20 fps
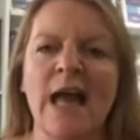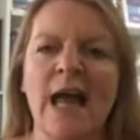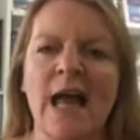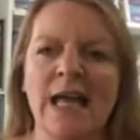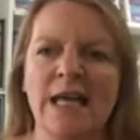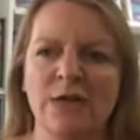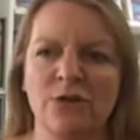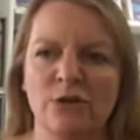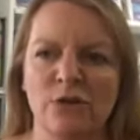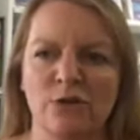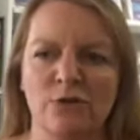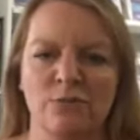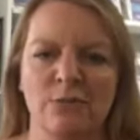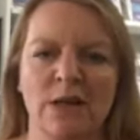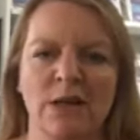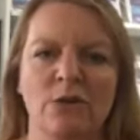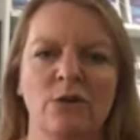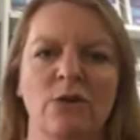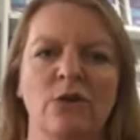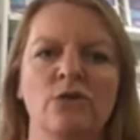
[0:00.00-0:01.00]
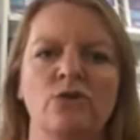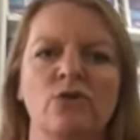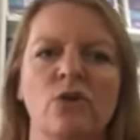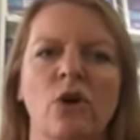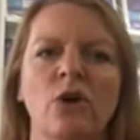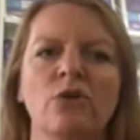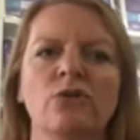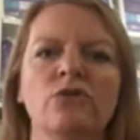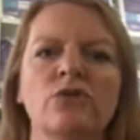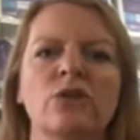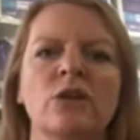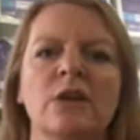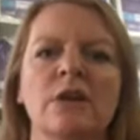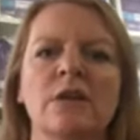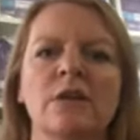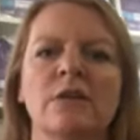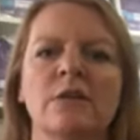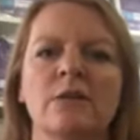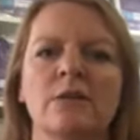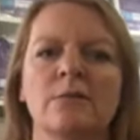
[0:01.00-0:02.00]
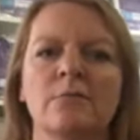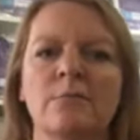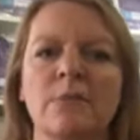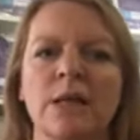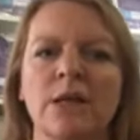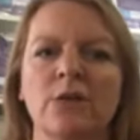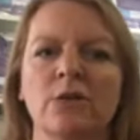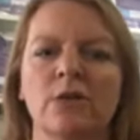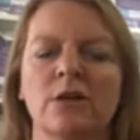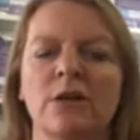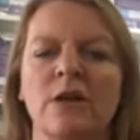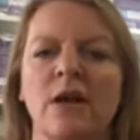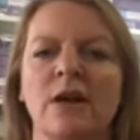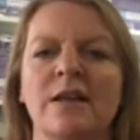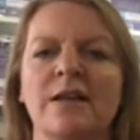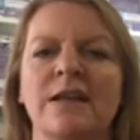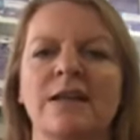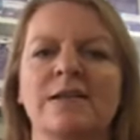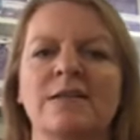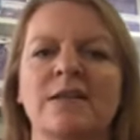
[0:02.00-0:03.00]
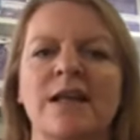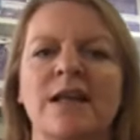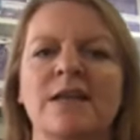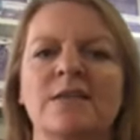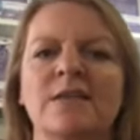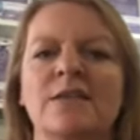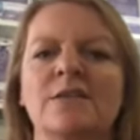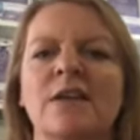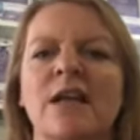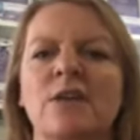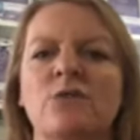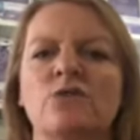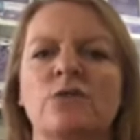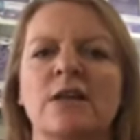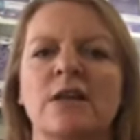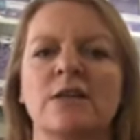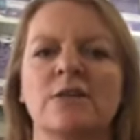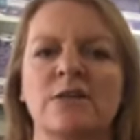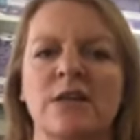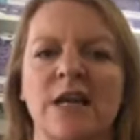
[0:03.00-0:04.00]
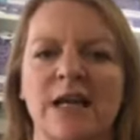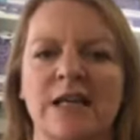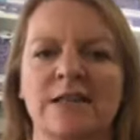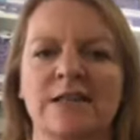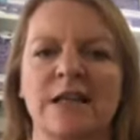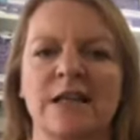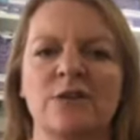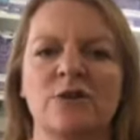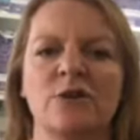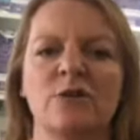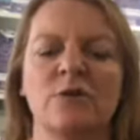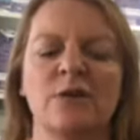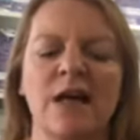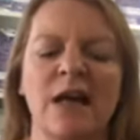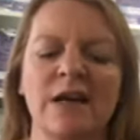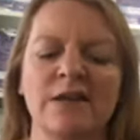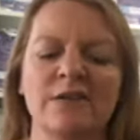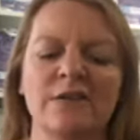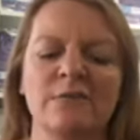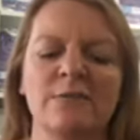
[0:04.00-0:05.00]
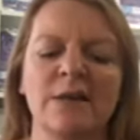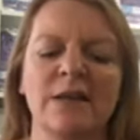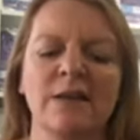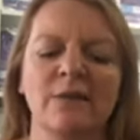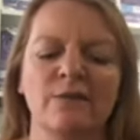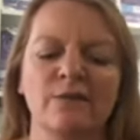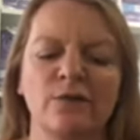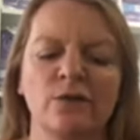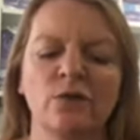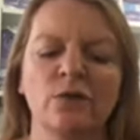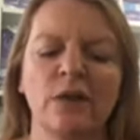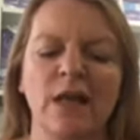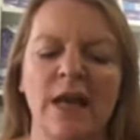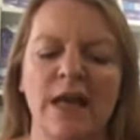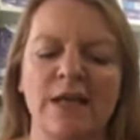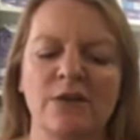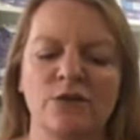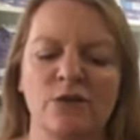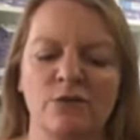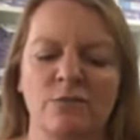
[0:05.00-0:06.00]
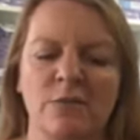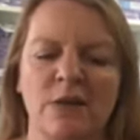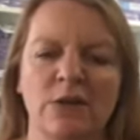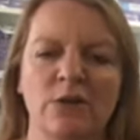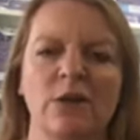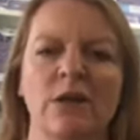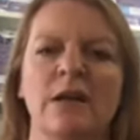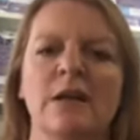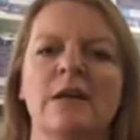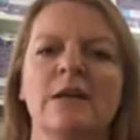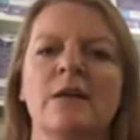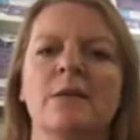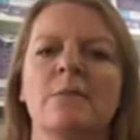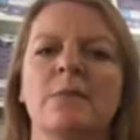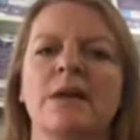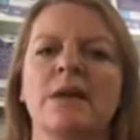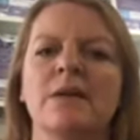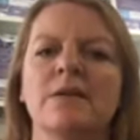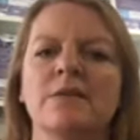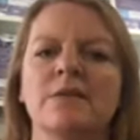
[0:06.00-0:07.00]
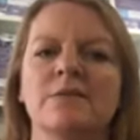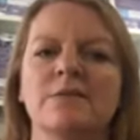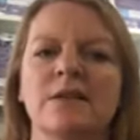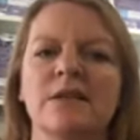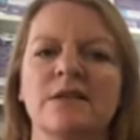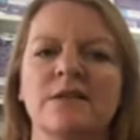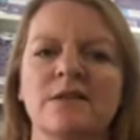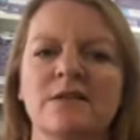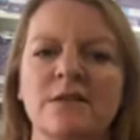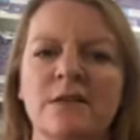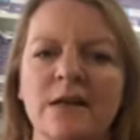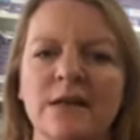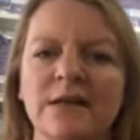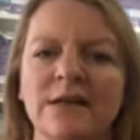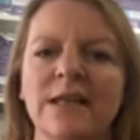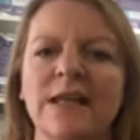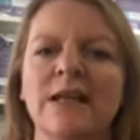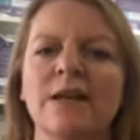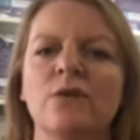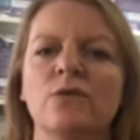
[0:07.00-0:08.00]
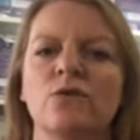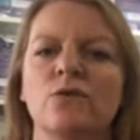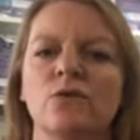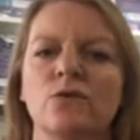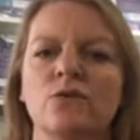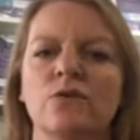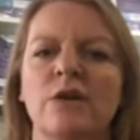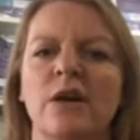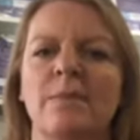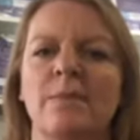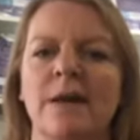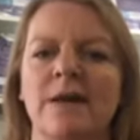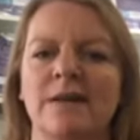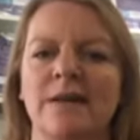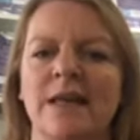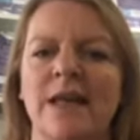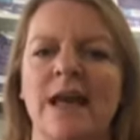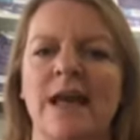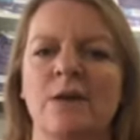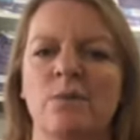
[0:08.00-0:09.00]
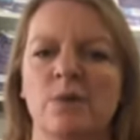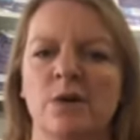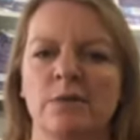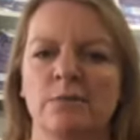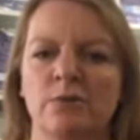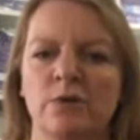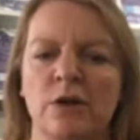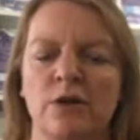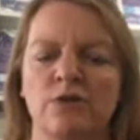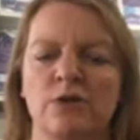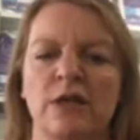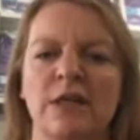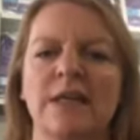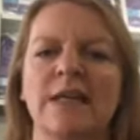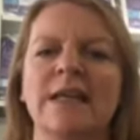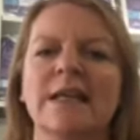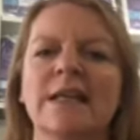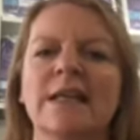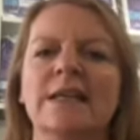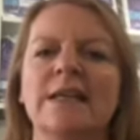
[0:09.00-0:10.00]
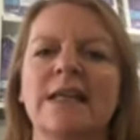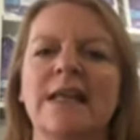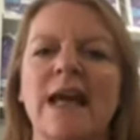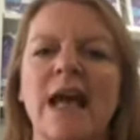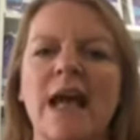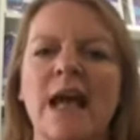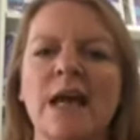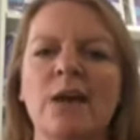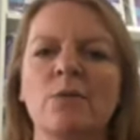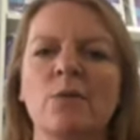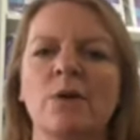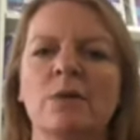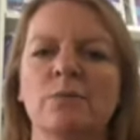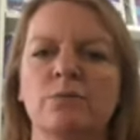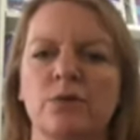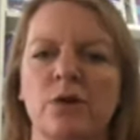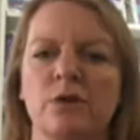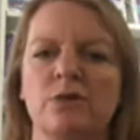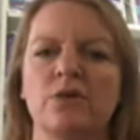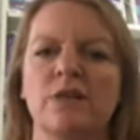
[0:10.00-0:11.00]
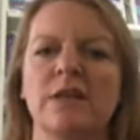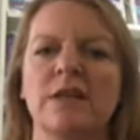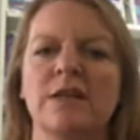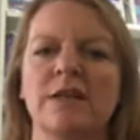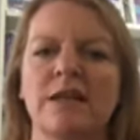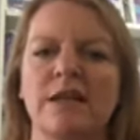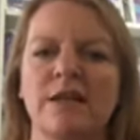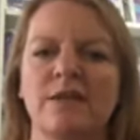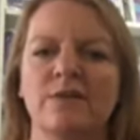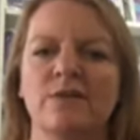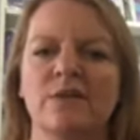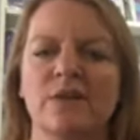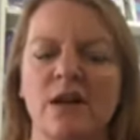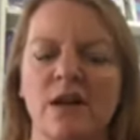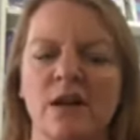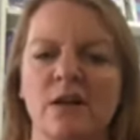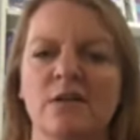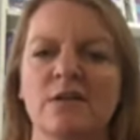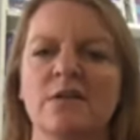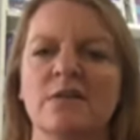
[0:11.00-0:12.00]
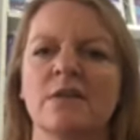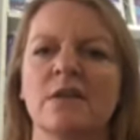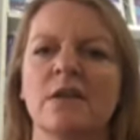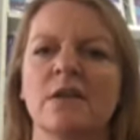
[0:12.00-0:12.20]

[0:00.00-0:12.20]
A2 milk, not milk like that says naturally contains A2. It has to be the full A2 milk because there is nothing good about the A1 protein. The A1 protein gives us,